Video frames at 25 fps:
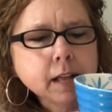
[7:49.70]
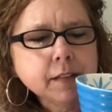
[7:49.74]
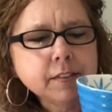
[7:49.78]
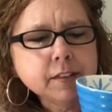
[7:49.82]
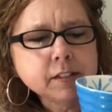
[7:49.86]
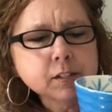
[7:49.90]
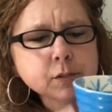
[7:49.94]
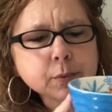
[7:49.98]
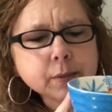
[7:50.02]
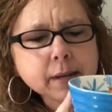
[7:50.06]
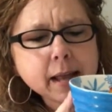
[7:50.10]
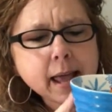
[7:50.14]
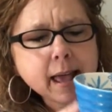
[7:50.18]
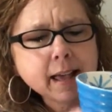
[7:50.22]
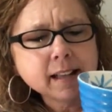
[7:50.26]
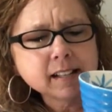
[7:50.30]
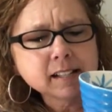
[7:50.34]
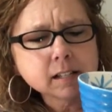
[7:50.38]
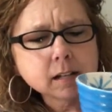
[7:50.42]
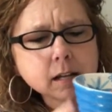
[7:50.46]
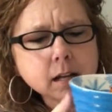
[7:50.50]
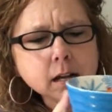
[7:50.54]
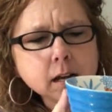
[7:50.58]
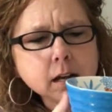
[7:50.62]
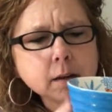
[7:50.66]
this one
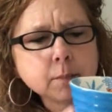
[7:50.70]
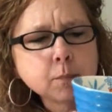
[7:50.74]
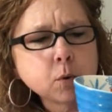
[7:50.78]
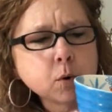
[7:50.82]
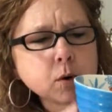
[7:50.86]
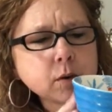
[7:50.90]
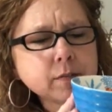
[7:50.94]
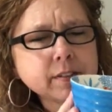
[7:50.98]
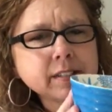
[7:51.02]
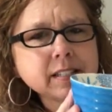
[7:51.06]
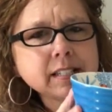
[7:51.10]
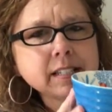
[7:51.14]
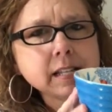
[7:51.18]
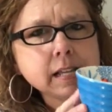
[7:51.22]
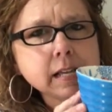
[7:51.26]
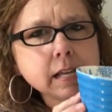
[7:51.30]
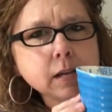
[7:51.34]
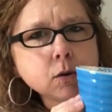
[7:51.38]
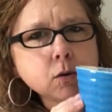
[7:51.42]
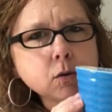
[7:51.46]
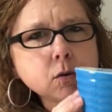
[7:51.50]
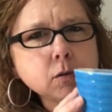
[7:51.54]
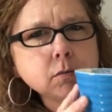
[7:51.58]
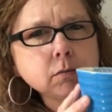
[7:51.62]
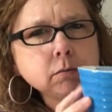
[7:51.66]
has a, more of a
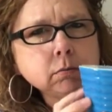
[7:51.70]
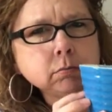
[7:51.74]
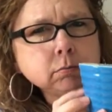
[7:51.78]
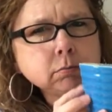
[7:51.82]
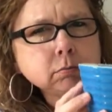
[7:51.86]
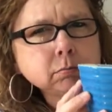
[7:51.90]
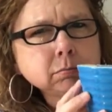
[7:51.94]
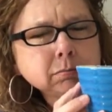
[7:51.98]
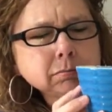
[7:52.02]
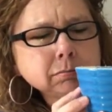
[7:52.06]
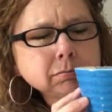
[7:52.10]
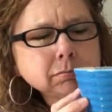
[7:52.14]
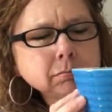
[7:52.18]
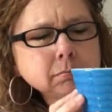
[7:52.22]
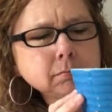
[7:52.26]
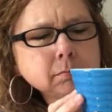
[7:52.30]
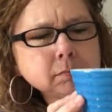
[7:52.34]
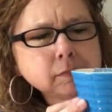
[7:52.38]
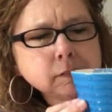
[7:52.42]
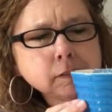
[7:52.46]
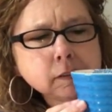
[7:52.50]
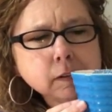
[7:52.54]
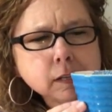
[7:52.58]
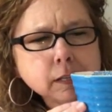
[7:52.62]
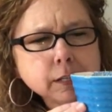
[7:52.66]
teal
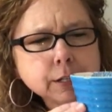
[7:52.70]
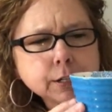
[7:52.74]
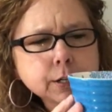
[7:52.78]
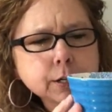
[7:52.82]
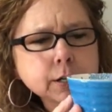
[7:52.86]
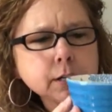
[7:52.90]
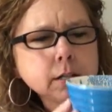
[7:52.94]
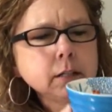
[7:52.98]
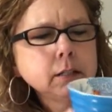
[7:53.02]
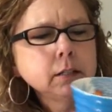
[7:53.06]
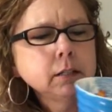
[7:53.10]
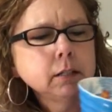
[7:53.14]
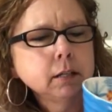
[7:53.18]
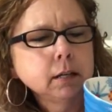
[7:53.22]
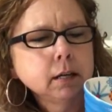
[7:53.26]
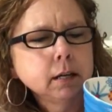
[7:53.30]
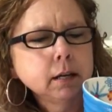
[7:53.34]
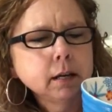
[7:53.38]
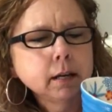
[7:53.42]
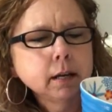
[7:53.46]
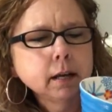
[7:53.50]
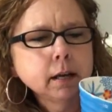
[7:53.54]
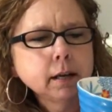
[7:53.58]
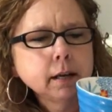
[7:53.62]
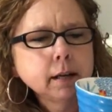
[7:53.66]
color.
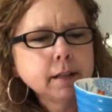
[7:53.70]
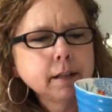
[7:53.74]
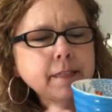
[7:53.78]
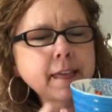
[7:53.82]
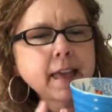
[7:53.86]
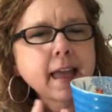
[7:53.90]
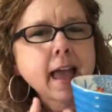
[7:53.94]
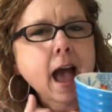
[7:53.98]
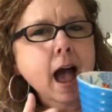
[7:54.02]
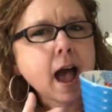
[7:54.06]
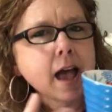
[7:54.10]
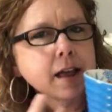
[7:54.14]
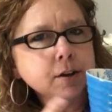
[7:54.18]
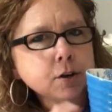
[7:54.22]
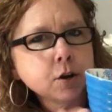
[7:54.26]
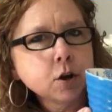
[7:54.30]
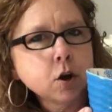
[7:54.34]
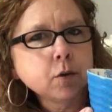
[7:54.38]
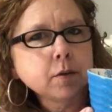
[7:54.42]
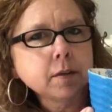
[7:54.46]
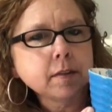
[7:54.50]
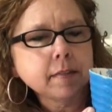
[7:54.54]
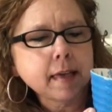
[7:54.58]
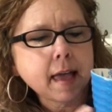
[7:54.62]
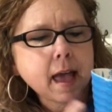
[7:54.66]
They, I
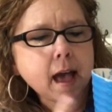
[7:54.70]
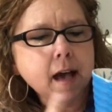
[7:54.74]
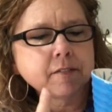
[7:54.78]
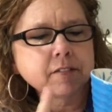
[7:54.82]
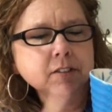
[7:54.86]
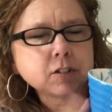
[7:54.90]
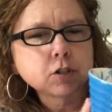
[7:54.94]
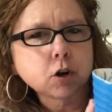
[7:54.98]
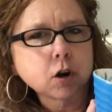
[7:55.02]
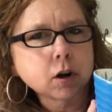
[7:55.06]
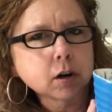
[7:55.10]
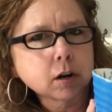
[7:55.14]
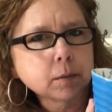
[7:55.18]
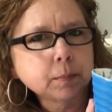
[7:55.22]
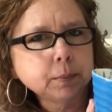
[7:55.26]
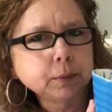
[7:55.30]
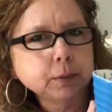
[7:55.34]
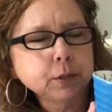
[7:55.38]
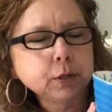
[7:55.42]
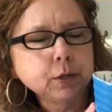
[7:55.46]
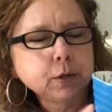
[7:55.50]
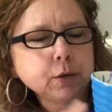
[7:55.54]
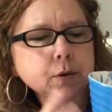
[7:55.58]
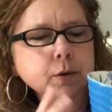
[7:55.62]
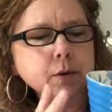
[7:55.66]
know that they have a darker
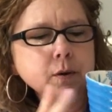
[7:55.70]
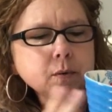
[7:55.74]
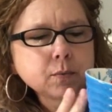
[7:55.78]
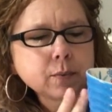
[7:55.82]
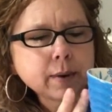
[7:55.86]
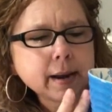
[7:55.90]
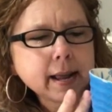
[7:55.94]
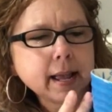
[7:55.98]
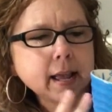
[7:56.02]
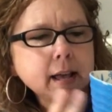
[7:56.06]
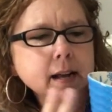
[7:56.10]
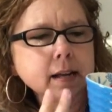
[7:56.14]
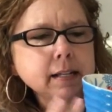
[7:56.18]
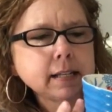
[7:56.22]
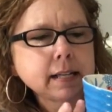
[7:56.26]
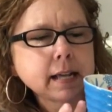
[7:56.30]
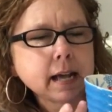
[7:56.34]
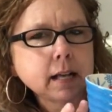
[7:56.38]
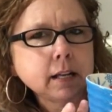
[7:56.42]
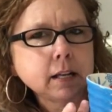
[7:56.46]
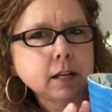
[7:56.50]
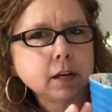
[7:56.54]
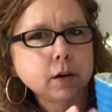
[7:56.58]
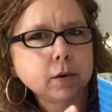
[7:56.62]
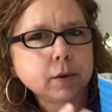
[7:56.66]
blue, a red, a
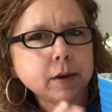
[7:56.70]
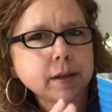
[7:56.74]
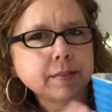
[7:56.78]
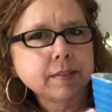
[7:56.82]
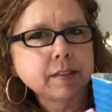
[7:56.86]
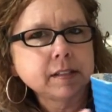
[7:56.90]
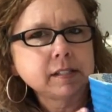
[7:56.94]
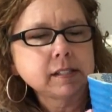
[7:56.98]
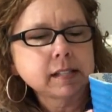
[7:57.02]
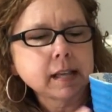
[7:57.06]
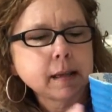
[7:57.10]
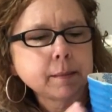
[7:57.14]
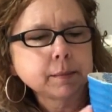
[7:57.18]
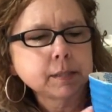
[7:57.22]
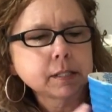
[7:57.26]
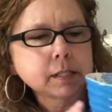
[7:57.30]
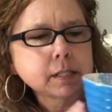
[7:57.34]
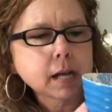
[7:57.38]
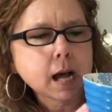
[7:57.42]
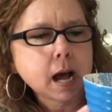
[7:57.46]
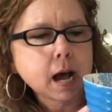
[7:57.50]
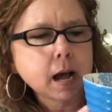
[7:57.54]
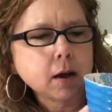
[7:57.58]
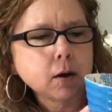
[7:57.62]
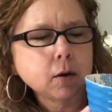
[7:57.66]
yellow in the same
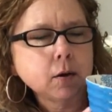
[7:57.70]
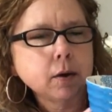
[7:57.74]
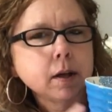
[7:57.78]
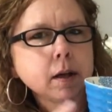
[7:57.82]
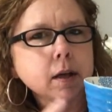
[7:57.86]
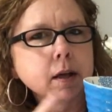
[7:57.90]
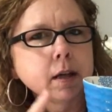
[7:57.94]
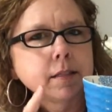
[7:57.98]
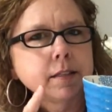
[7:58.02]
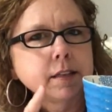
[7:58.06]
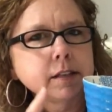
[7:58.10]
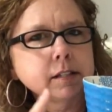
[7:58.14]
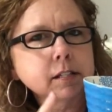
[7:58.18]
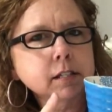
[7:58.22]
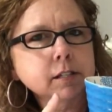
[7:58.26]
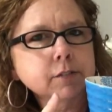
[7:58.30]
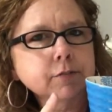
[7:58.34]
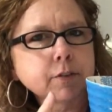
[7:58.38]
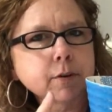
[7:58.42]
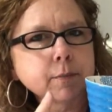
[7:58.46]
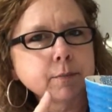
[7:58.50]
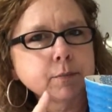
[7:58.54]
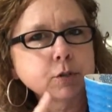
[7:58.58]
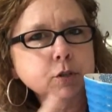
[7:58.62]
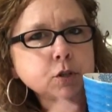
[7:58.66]
style. This is
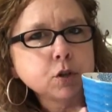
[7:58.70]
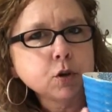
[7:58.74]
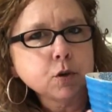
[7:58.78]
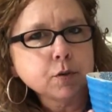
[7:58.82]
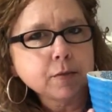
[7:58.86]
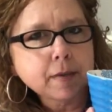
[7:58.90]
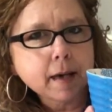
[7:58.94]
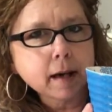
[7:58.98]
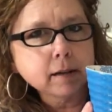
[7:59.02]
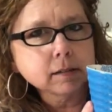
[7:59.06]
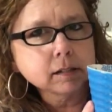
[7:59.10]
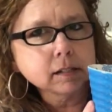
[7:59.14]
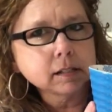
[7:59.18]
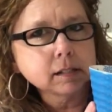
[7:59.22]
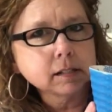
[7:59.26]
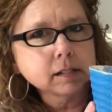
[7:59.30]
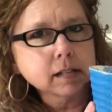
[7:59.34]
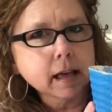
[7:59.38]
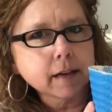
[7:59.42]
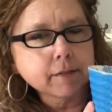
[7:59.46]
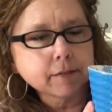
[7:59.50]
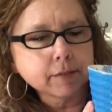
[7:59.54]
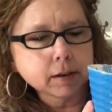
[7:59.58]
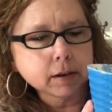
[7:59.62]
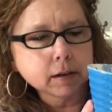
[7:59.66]
from
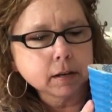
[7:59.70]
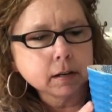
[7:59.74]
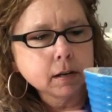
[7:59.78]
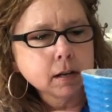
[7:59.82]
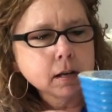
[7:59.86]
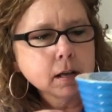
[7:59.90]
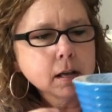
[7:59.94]
2007